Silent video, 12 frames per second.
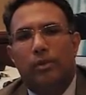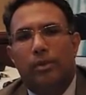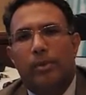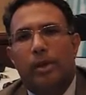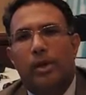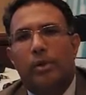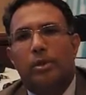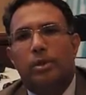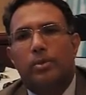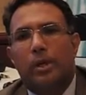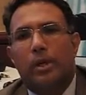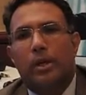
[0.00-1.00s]
from a trend
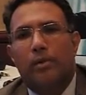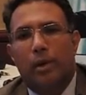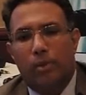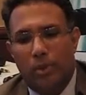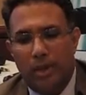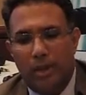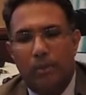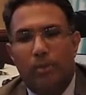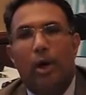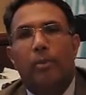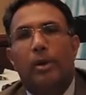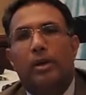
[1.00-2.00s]
perspective, I would say that
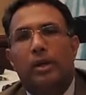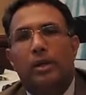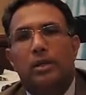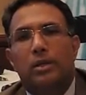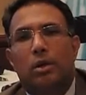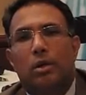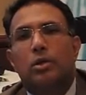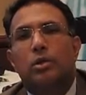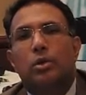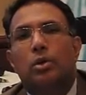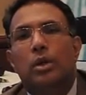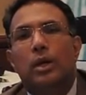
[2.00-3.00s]
biometric is
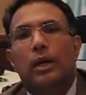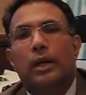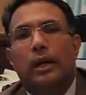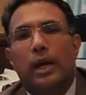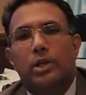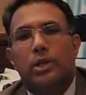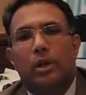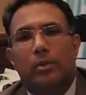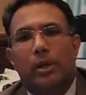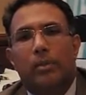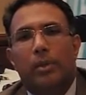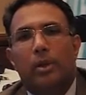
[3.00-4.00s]
also catching
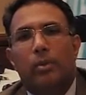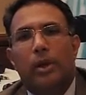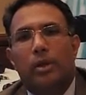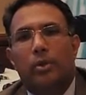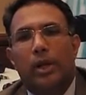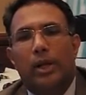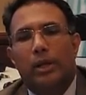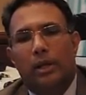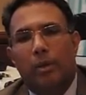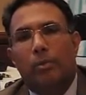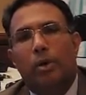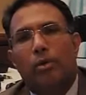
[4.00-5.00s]
up in a big way. Today, the
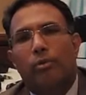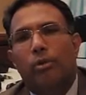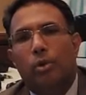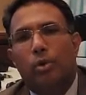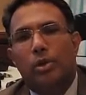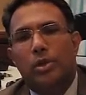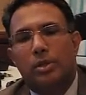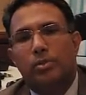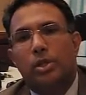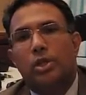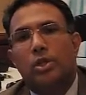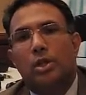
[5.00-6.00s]
number of doors
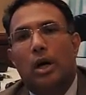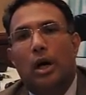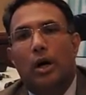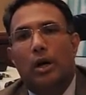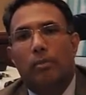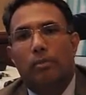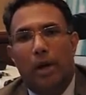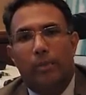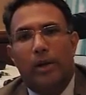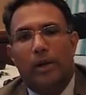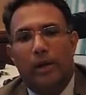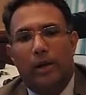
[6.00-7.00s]
which are
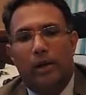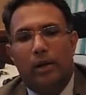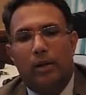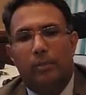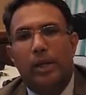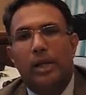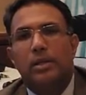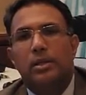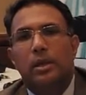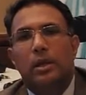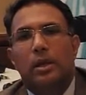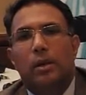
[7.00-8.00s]
biometric
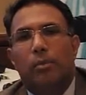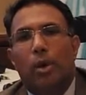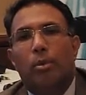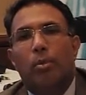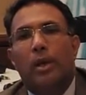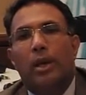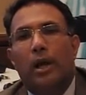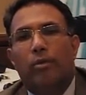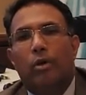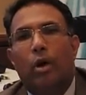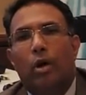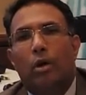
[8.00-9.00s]
based probably
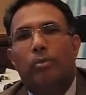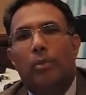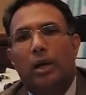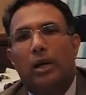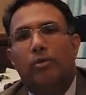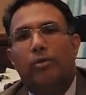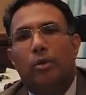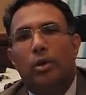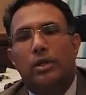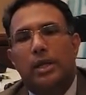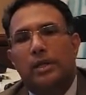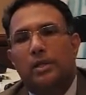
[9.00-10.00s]
have gone up
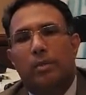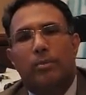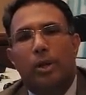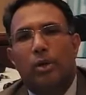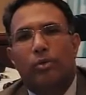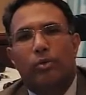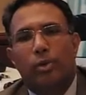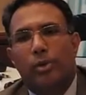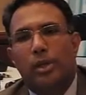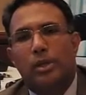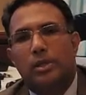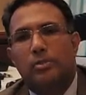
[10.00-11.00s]
multi-folds as compared to a few
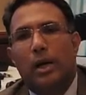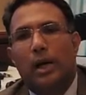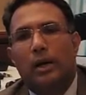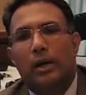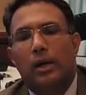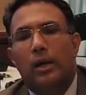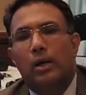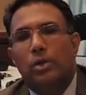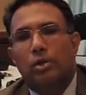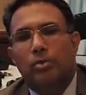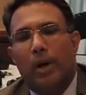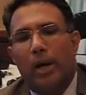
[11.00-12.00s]
years back.
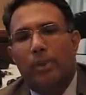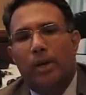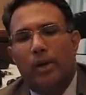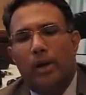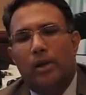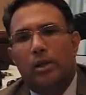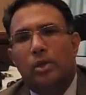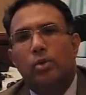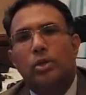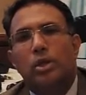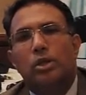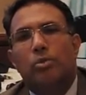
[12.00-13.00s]
So the
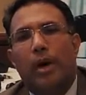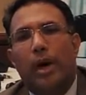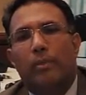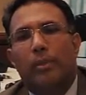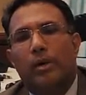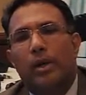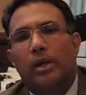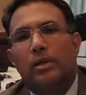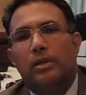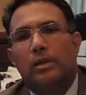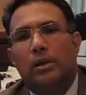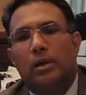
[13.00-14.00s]
usage of biometrics,